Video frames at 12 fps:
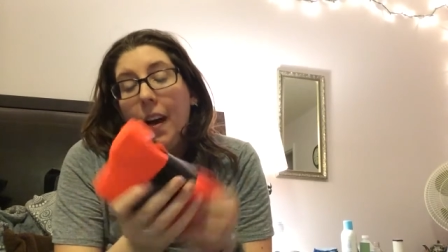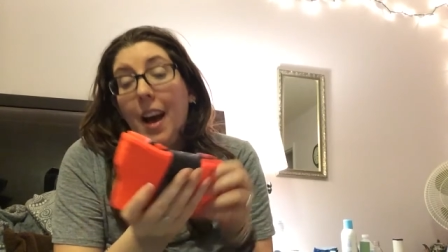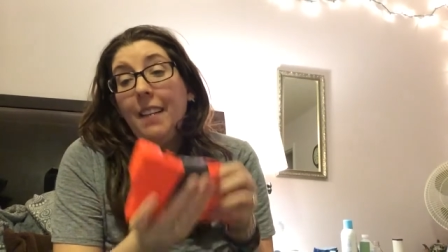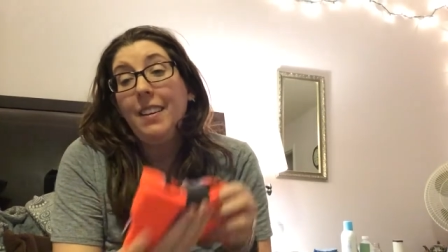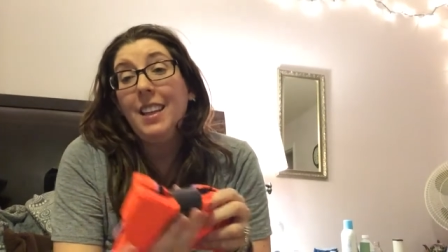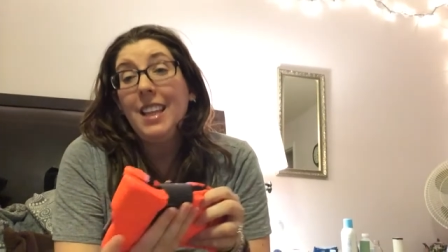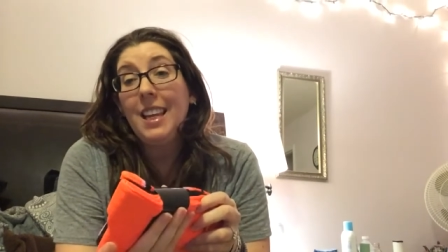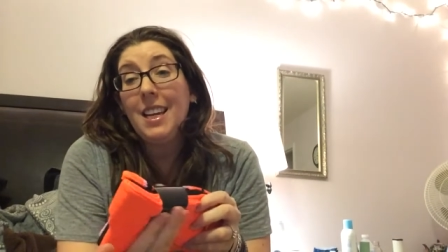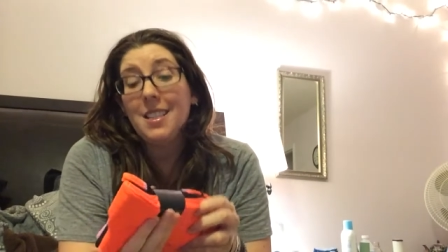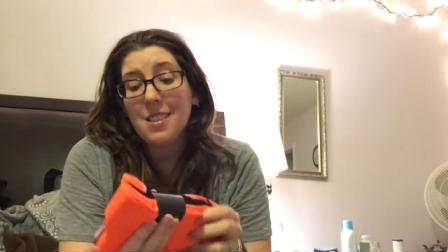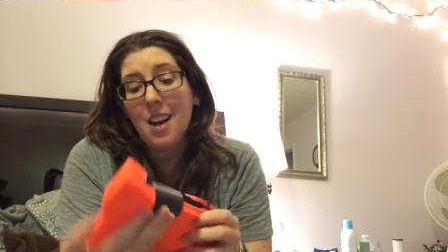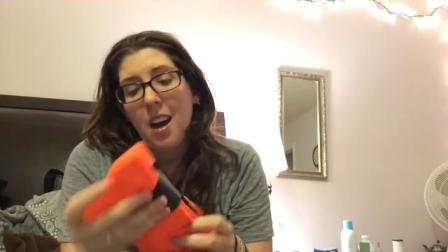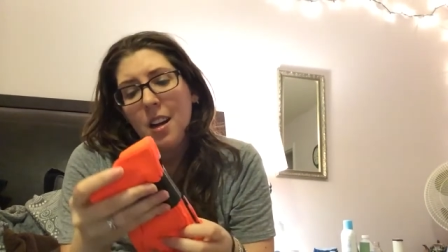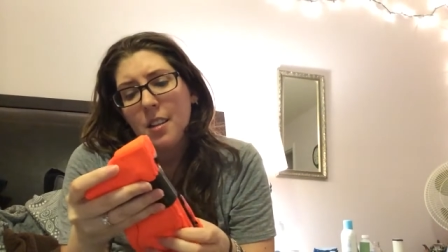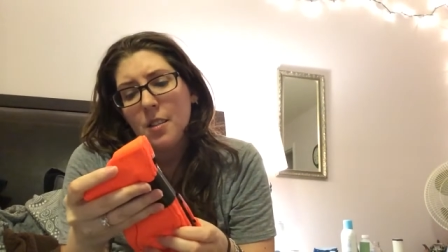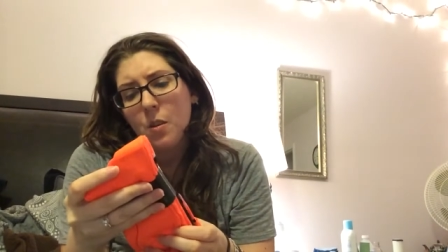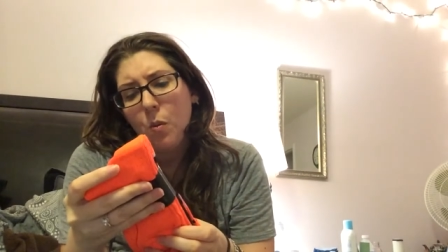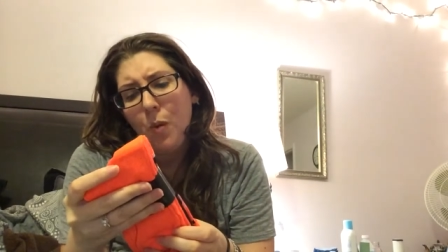I really like
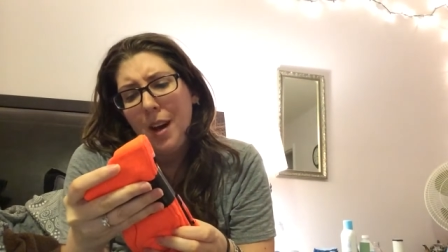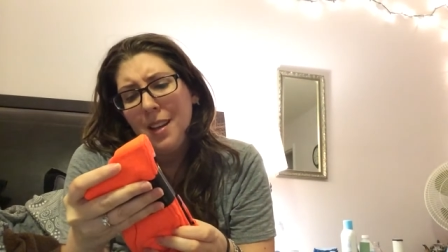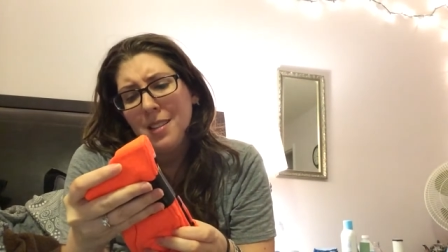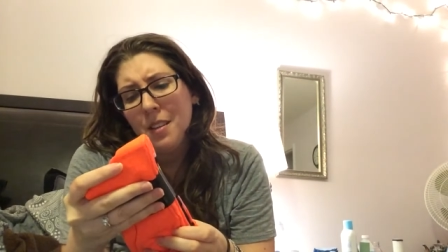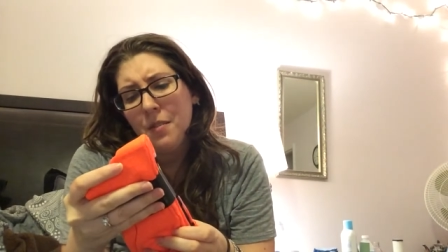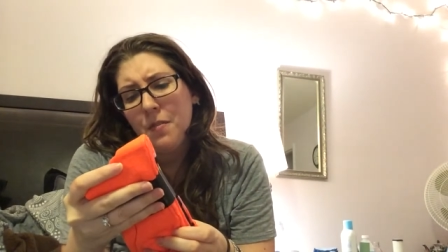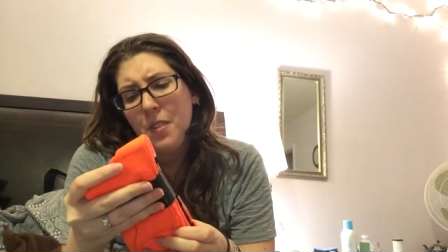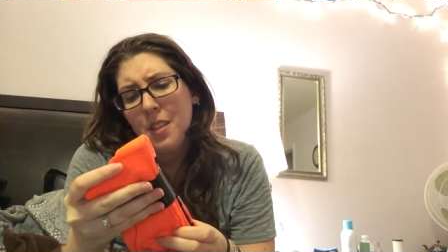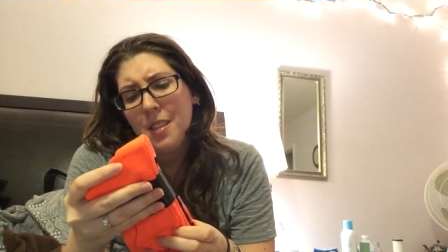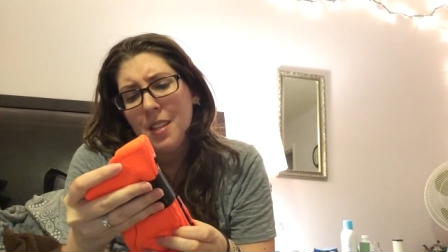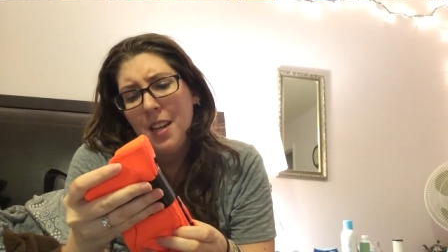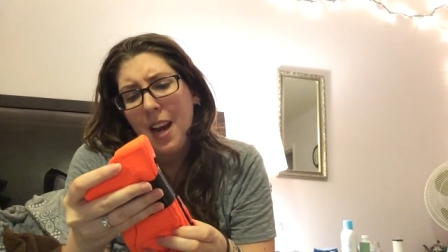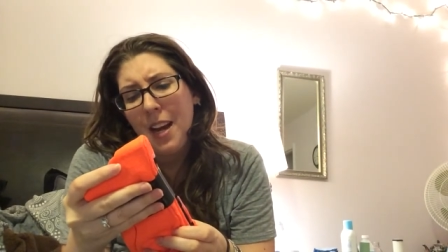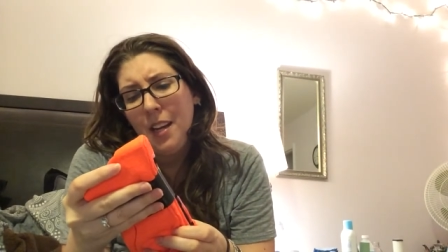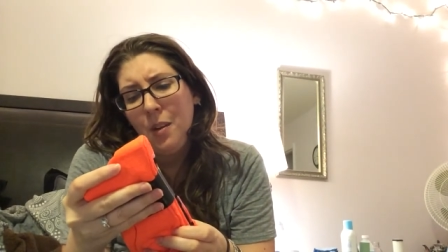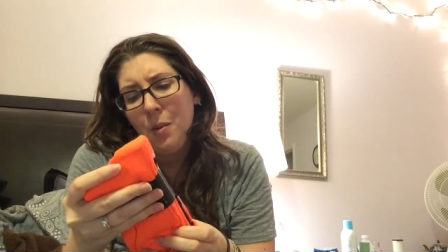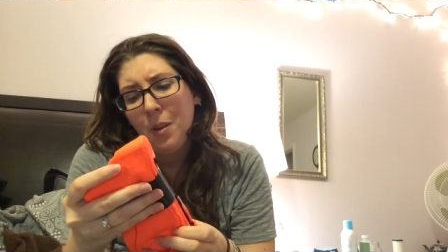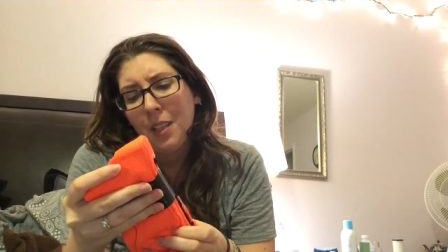socks. Why is it fits
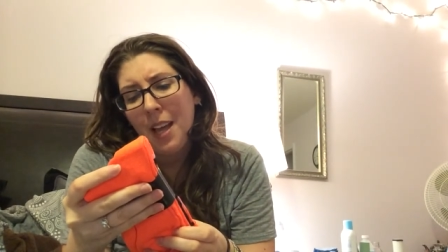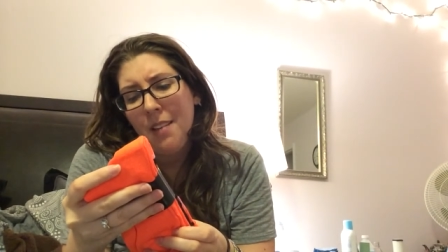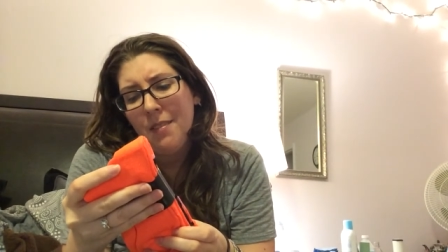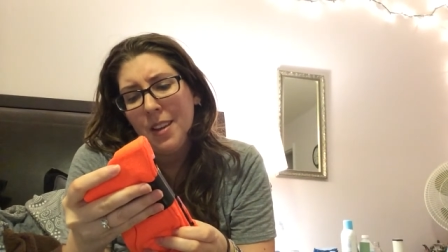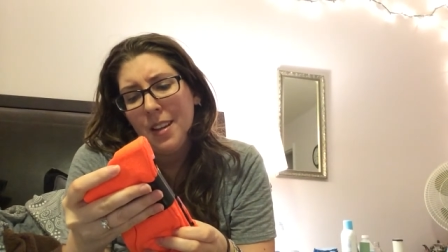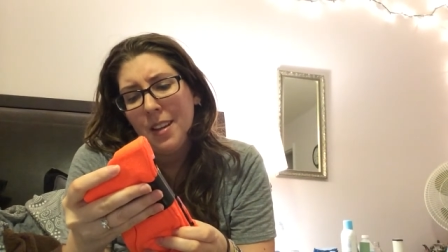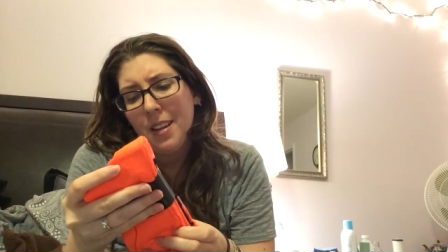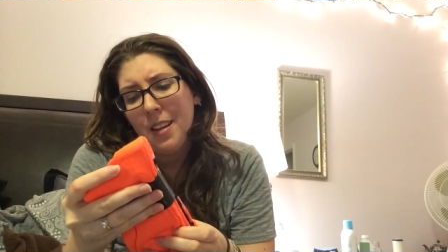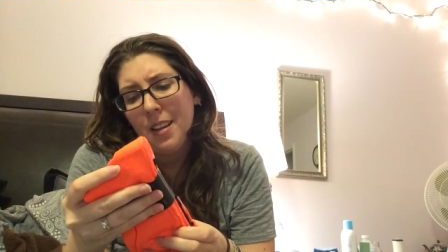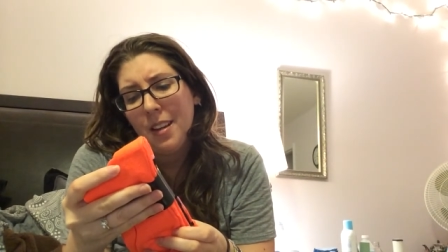nine to eleven?